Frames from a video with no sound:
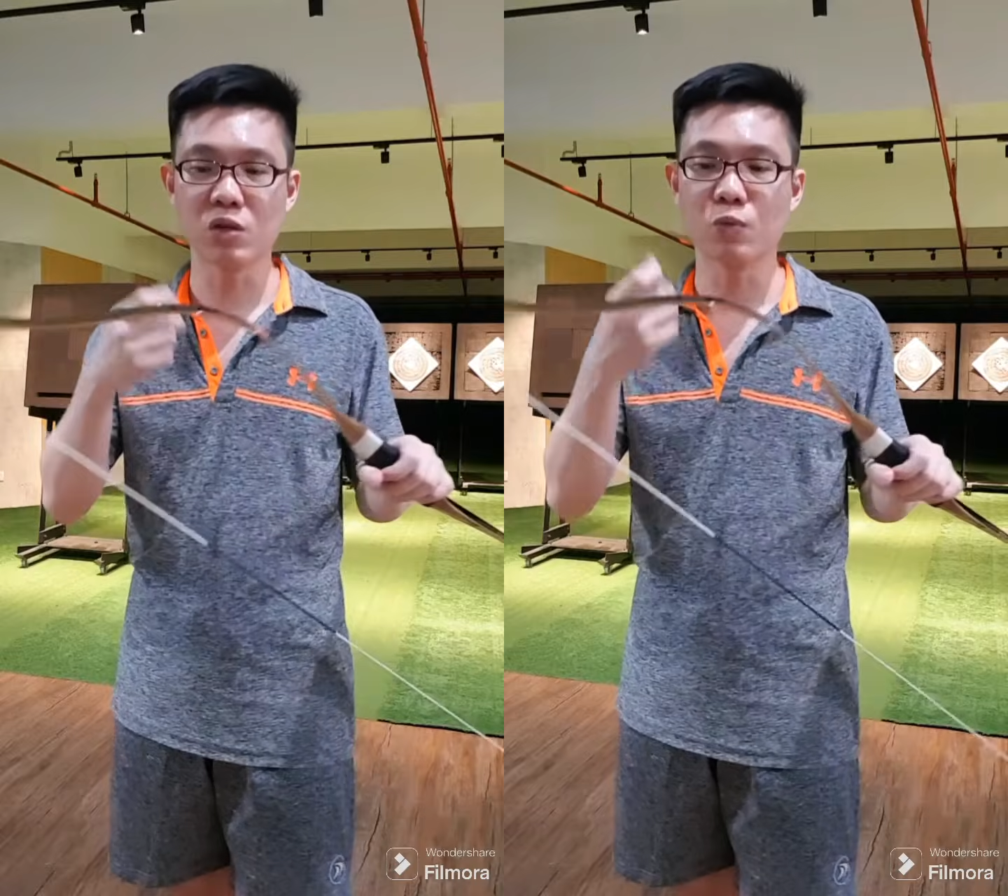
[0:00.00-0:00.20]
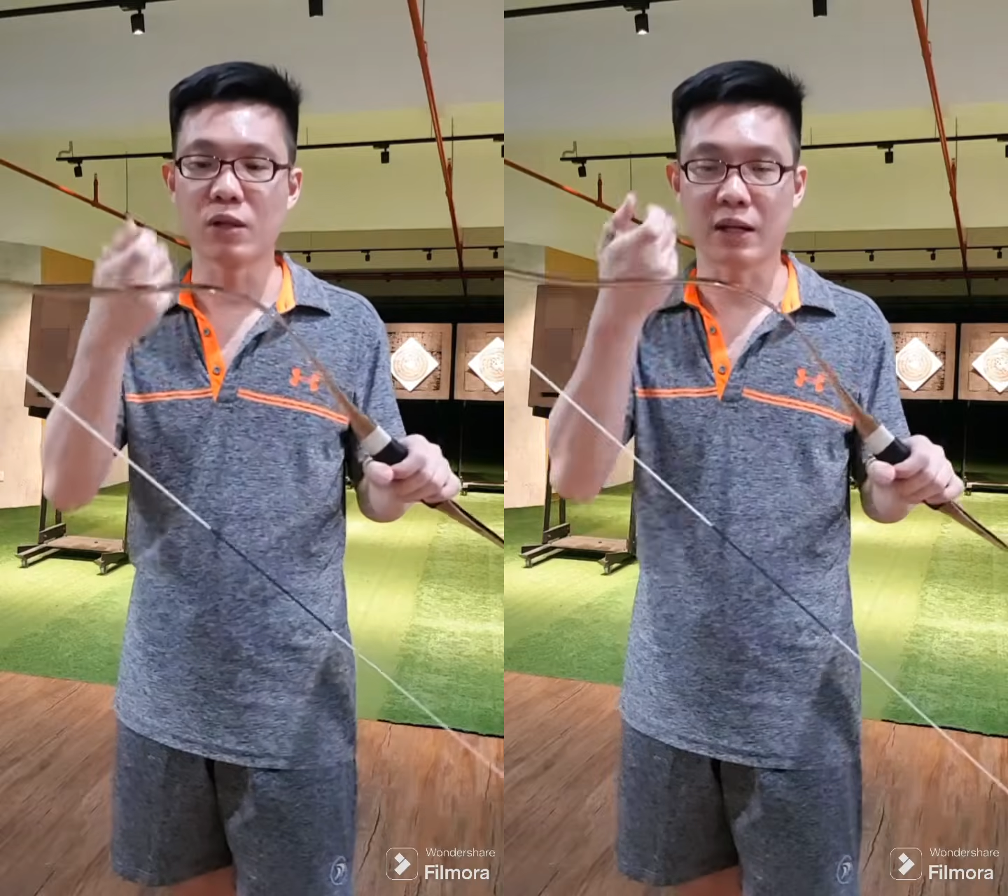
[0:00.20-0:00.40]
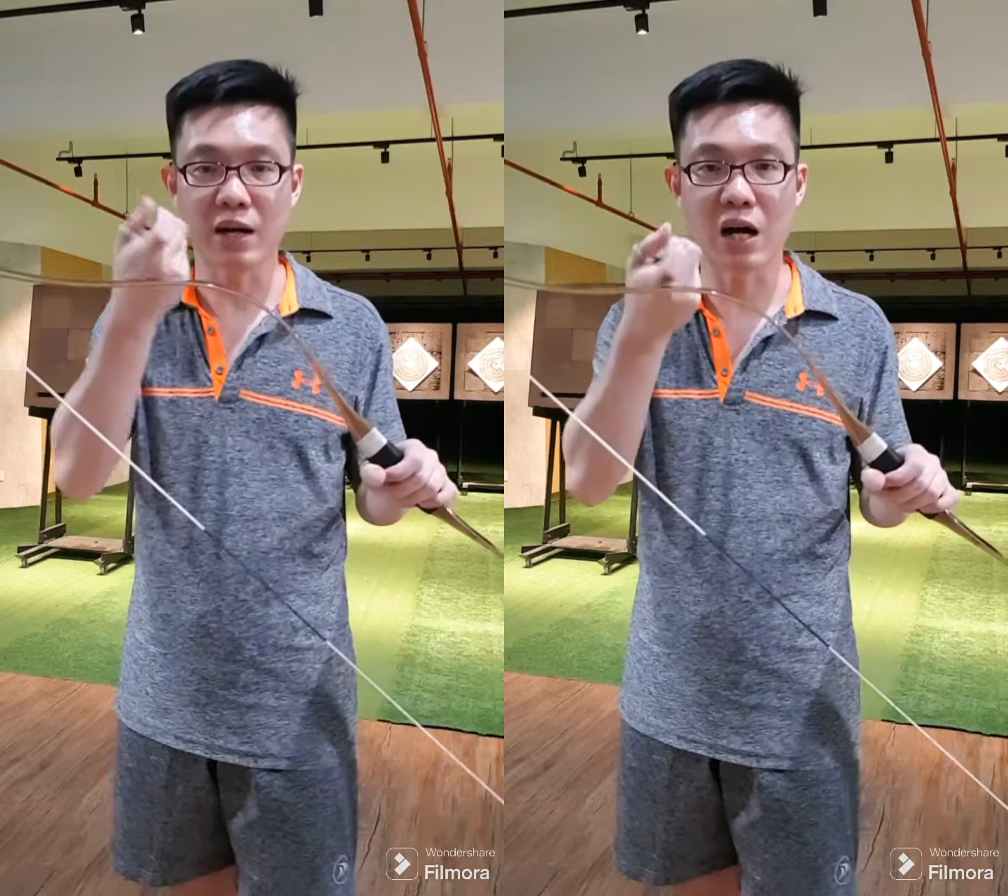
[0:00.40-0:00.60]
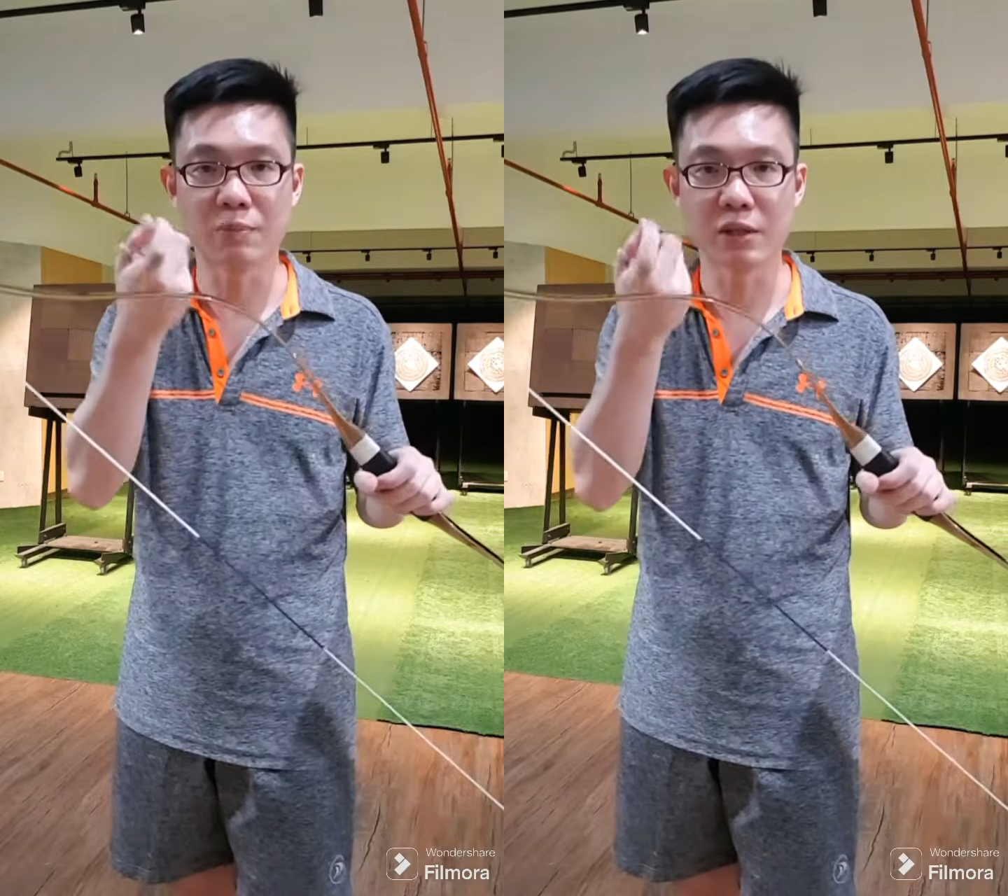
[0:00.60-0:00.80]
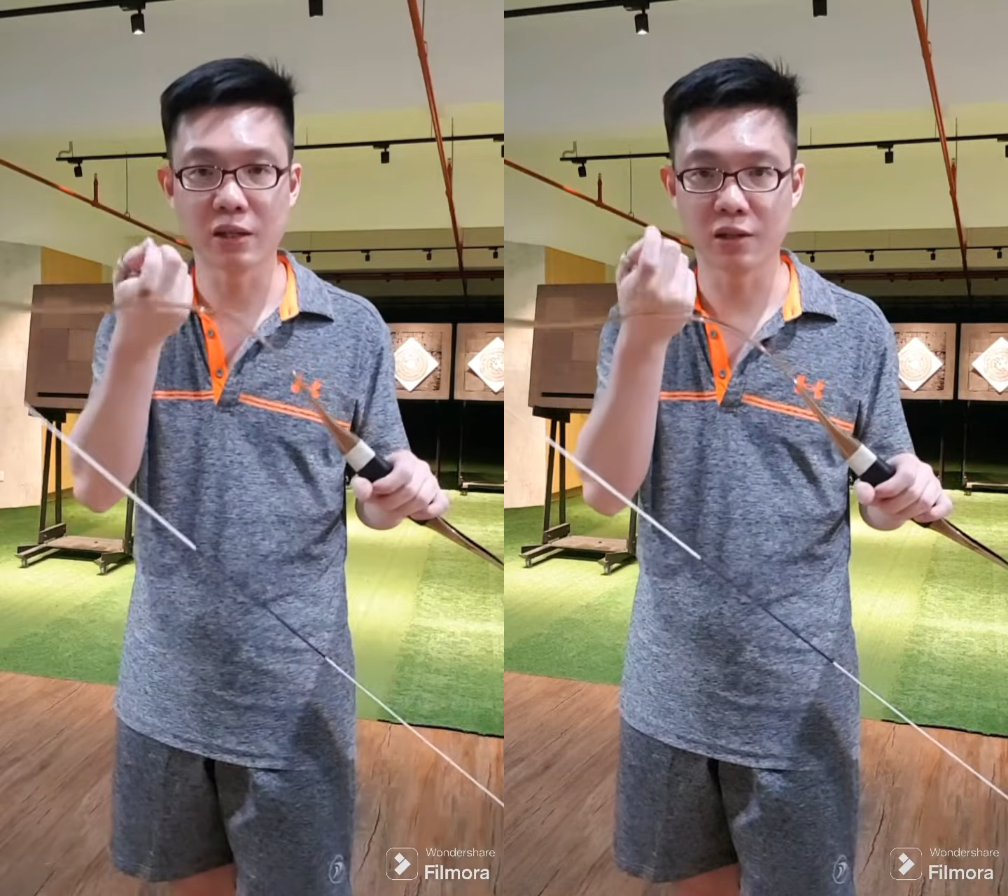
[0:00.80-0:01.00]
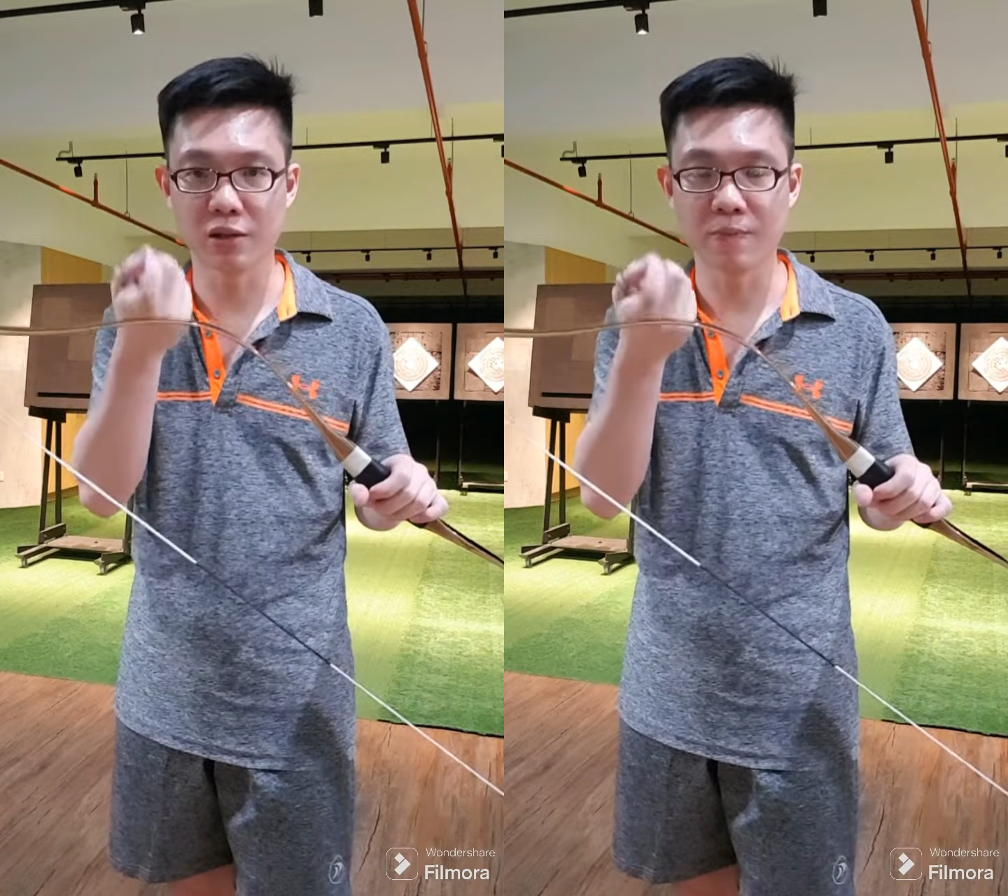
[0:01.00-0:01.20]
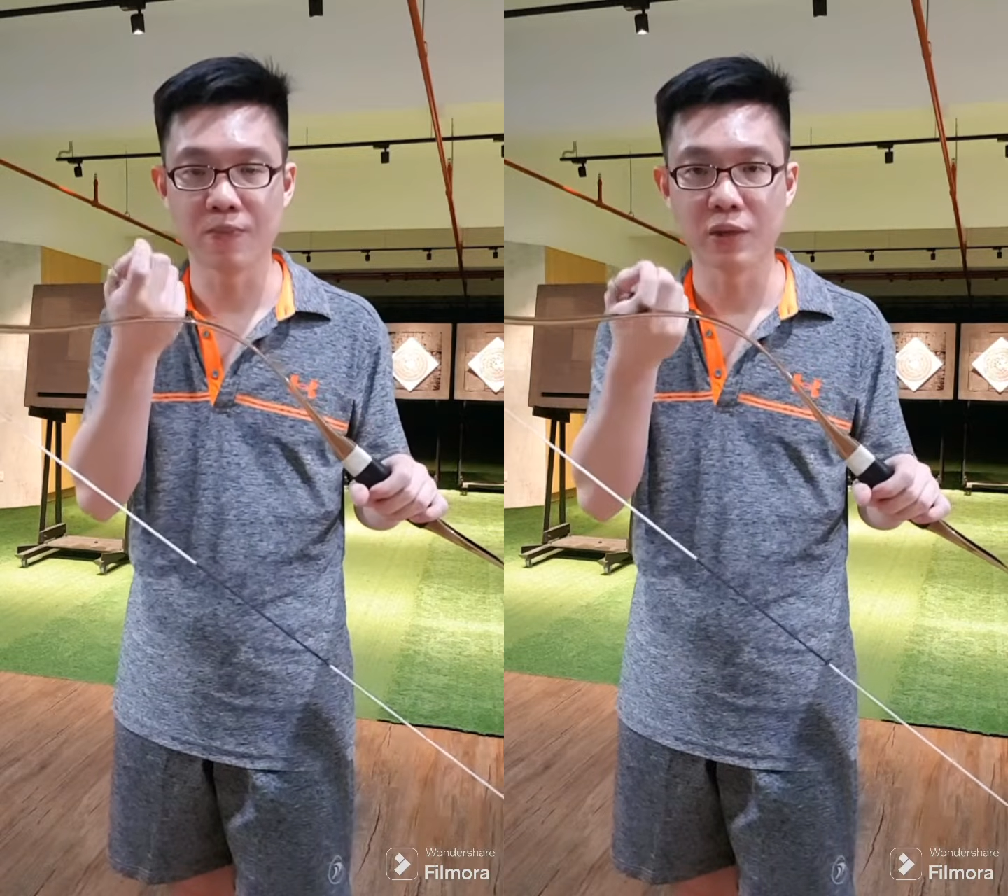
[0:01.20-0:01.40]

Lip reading: with the carbon here,